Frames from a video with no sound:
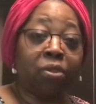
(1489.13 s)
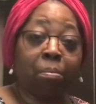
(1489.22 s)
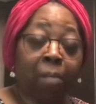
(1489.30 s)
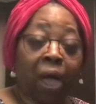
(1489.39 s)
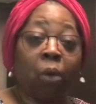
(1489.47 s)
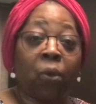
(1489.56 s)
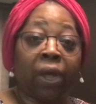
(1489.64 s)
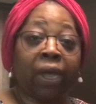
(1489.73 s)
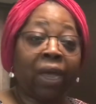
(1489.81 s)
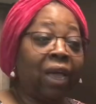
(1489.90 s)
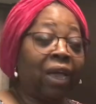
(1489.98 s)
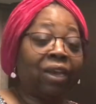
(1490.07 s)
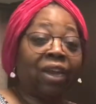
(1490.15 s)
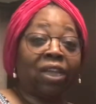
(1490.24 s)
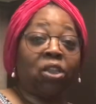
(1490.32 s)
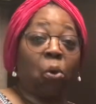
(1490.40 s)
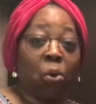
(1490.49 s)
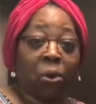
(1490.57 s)
my way,
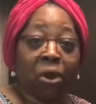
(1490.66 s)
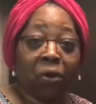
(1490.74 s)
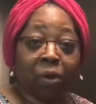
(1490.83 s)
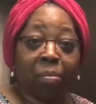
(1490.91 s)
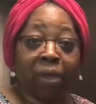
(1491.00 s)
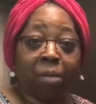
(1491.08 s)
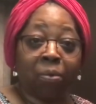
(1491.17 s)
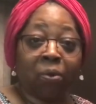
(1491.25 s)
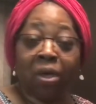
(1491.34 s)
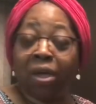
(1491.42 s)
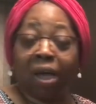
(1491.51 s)
like the ordinary people,